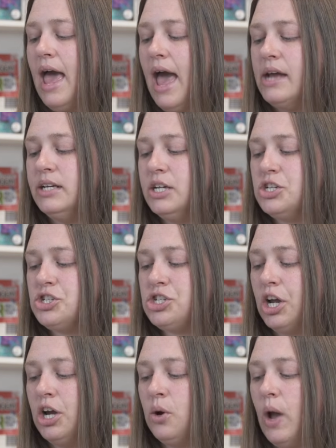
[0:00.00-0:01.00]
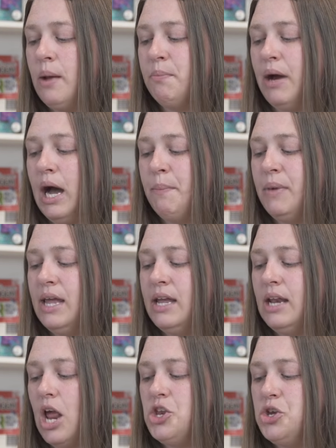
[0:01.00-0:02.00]
Edit show and pop
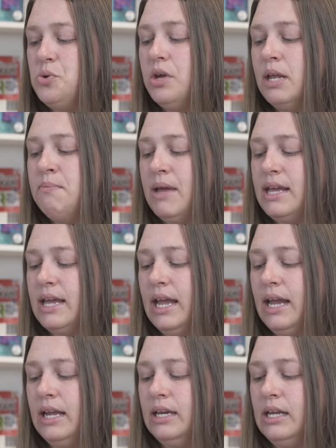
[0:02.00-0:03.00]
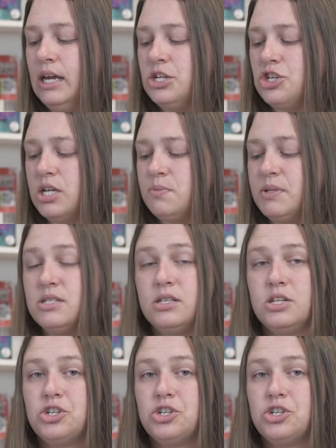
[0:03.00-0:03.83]
in, and you can make any adjustments to the